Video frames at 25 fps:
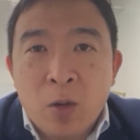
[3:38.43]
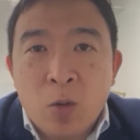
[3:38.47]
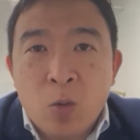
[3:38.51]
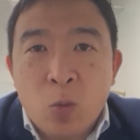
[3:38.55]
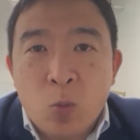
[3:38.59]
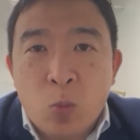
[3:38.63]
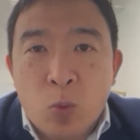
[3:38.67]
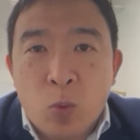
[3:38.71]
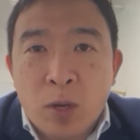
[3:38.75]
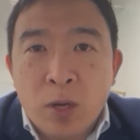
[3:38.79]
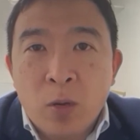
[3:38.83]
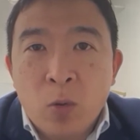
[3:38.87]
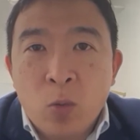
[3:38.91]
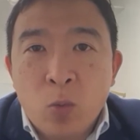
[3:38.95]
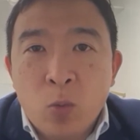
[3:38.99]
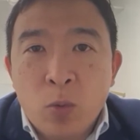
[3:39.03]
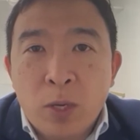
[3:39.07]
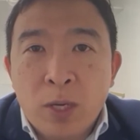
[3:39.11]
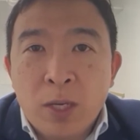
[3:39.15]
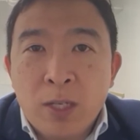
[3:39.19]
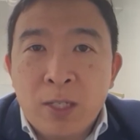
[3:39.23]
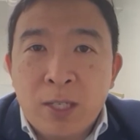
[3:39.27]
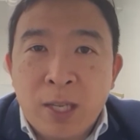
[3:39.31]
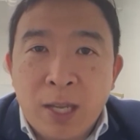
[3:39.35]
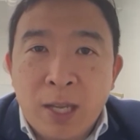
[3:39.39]
what would
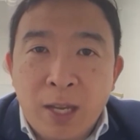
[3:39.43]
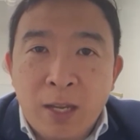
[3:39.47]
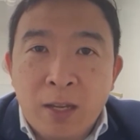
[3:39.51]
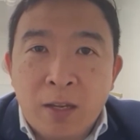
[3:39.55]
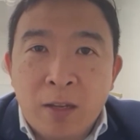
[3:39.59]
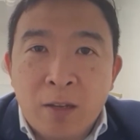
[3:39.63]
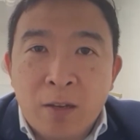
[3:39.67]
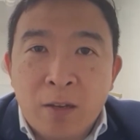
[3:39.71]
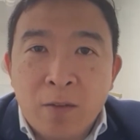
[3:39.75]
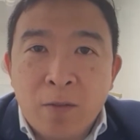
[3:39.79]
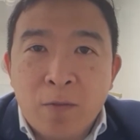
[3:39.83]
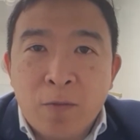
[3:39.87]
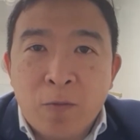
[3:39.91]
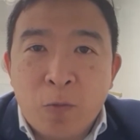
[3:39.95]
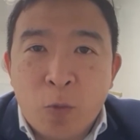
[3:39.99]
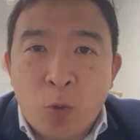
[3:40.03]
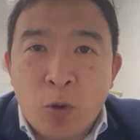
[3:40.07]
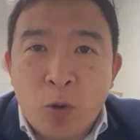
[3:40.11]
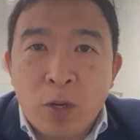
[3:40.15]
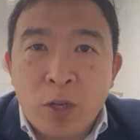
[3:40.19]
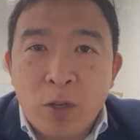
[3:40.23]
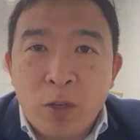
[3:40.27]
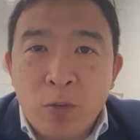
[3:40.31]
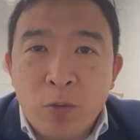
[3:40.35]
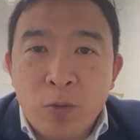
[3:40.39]
it take
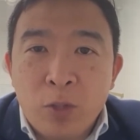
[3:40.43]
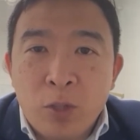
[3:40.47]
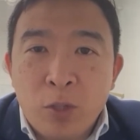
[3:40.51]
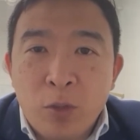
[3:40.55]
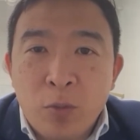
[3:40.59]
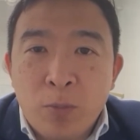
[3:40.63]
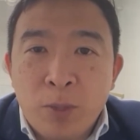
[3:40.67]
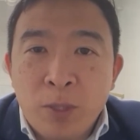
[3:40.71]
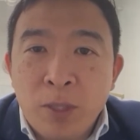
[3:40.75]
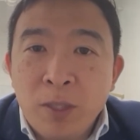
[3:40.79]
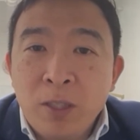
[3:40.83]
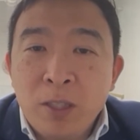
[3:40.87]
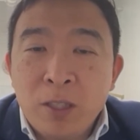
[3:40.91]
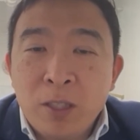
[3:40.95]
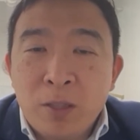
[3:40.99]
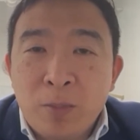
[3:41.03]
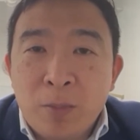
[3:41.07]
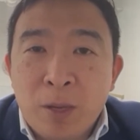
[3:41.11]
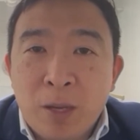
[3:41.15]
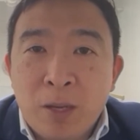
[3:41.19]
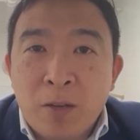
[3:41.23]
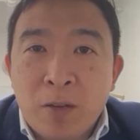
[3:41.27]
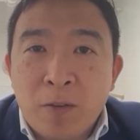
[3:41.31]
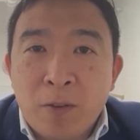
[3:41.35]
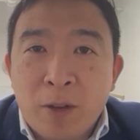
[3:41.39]
for you to build this
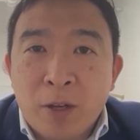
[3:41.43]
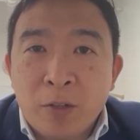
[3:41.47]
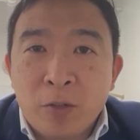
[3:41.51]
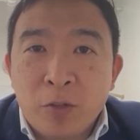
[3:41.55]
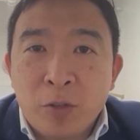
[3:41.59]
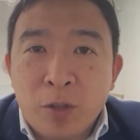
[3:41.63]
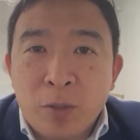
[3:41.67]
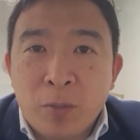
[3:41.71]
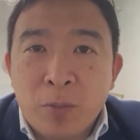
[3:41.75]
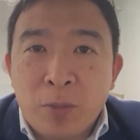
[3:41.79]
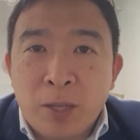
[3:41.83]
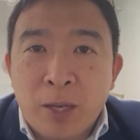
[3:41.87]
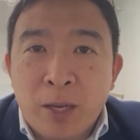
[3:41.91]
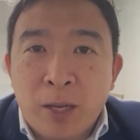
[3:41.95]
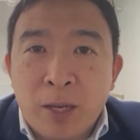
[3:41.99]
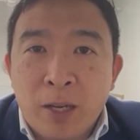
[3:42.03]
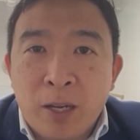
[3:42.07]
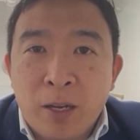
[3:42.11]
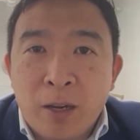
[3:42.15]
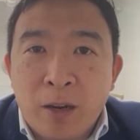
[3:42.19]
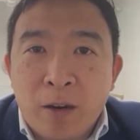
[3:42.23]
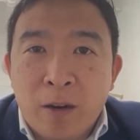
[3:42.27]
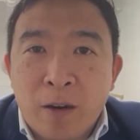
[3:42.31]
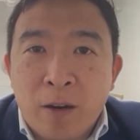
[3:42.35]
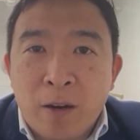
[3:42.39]
manufacturing plant
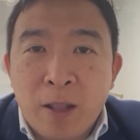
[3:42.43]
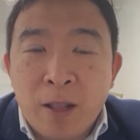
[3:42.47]
here?